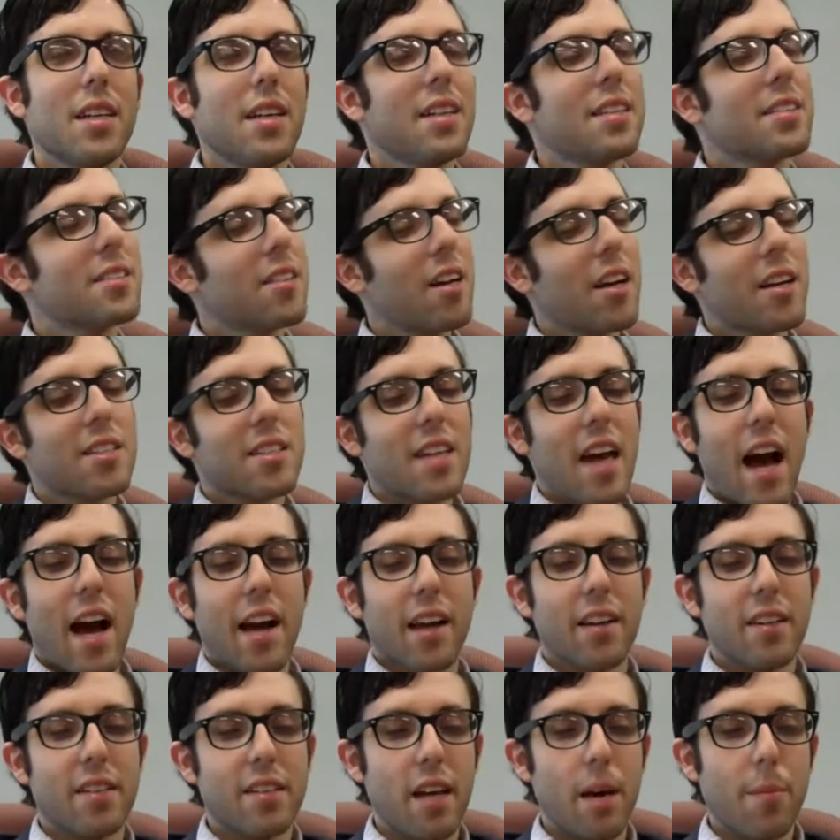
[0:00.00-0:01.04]
It's not as
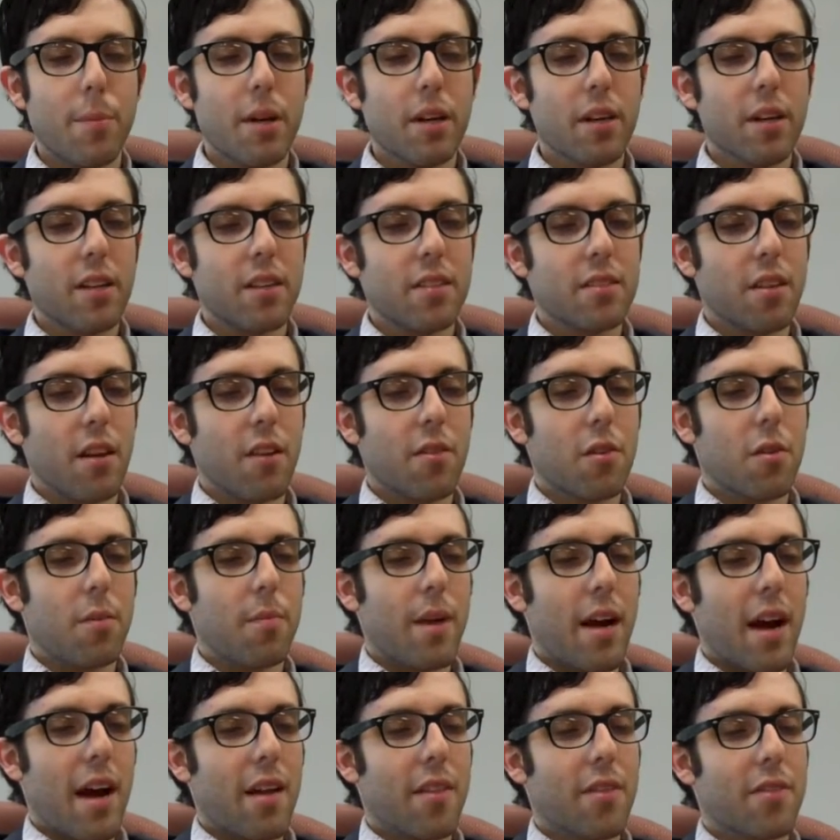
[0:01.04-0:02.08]
academic as other
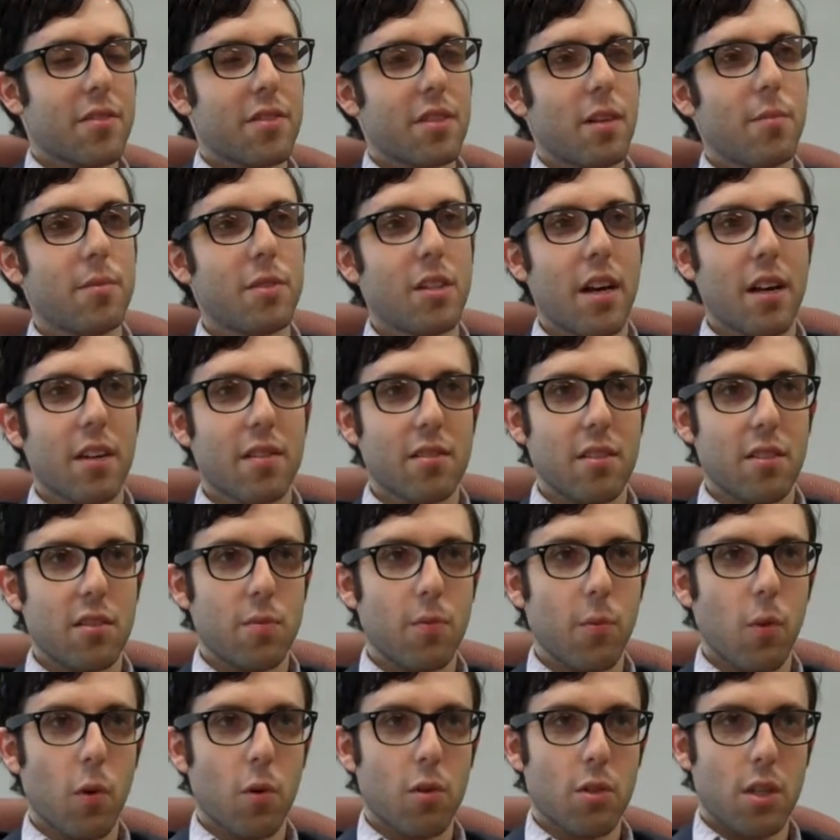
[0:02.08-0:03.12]
math subjects.
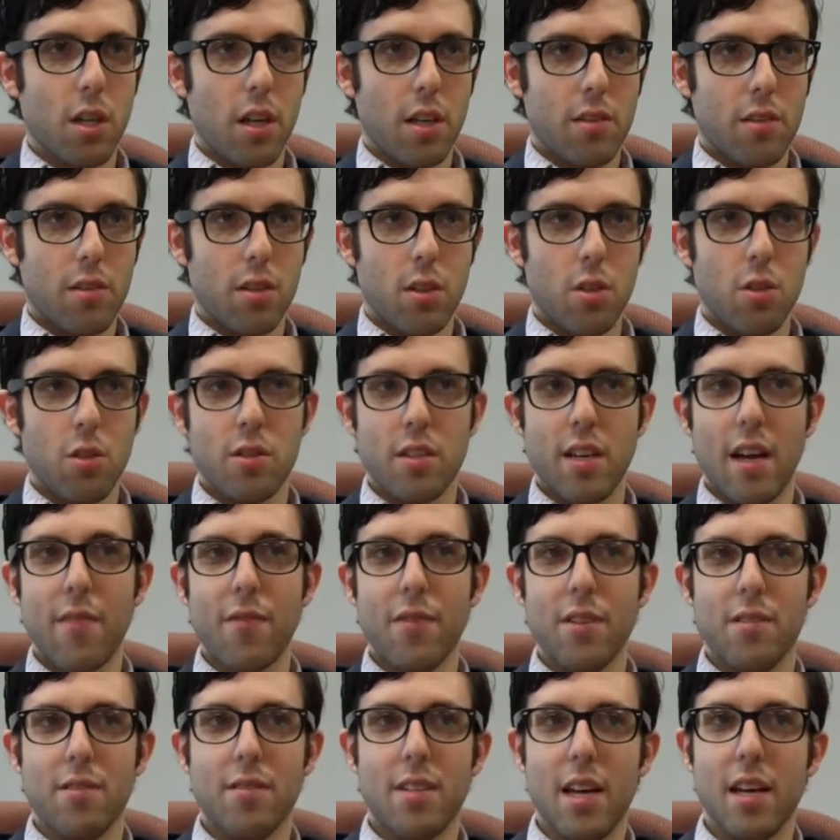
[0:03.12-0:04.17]
It's more just, you just
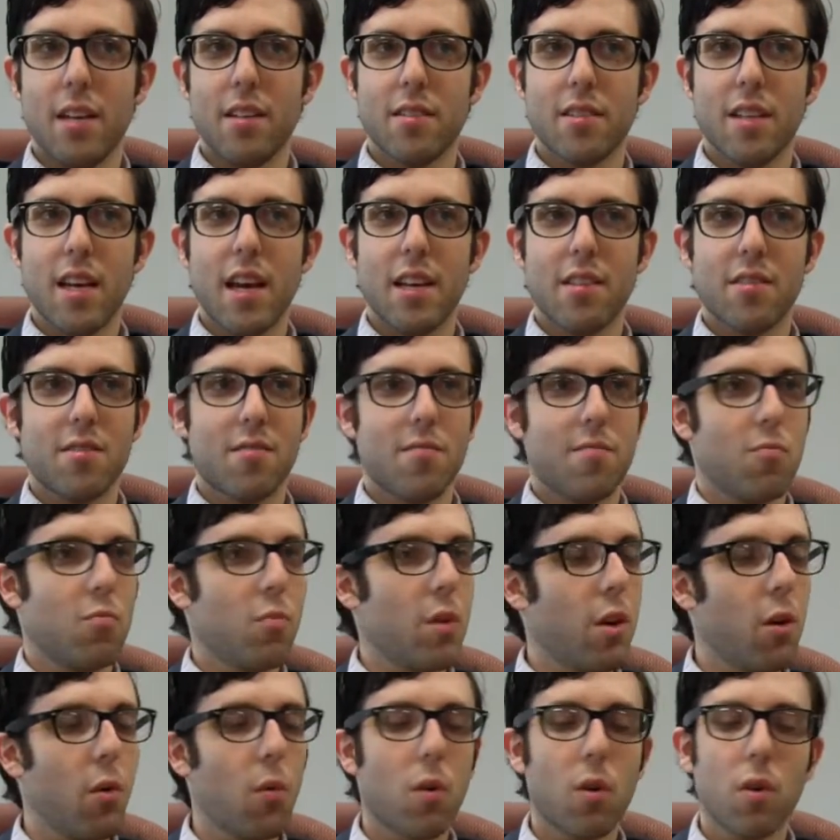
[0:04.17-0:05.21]
have these data sets,
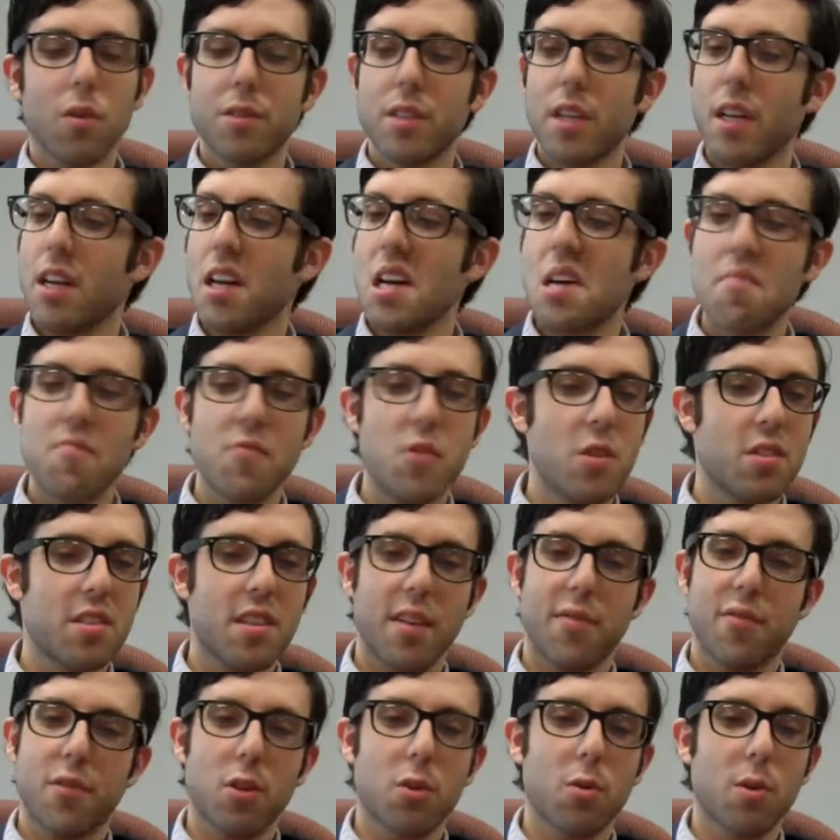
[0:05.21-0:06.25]
real world data, and you
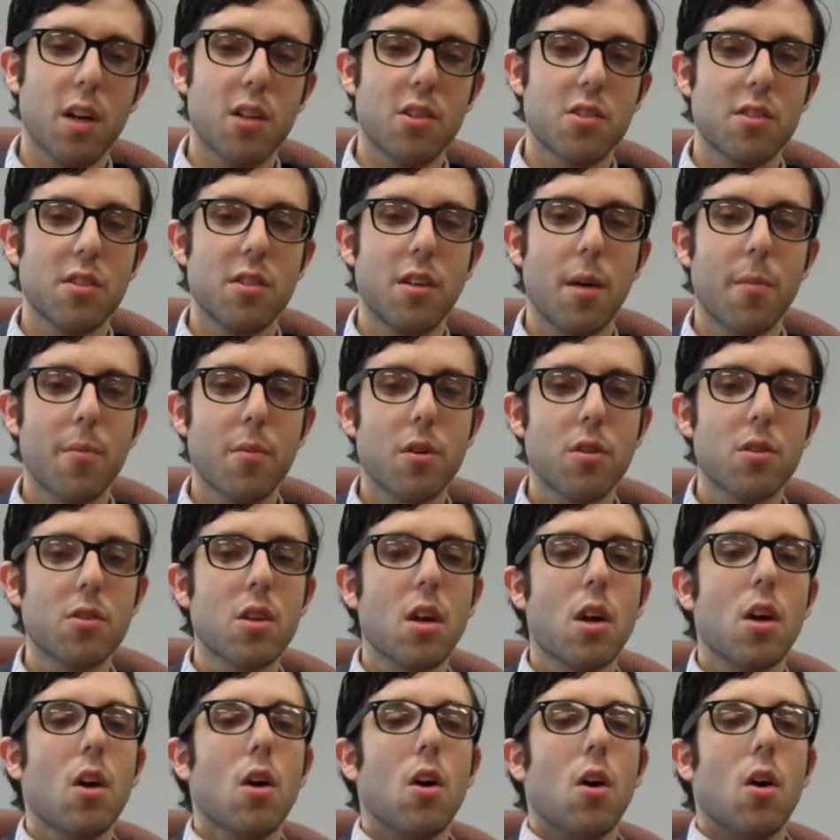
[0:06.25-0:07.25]
just have to crunch the numbers.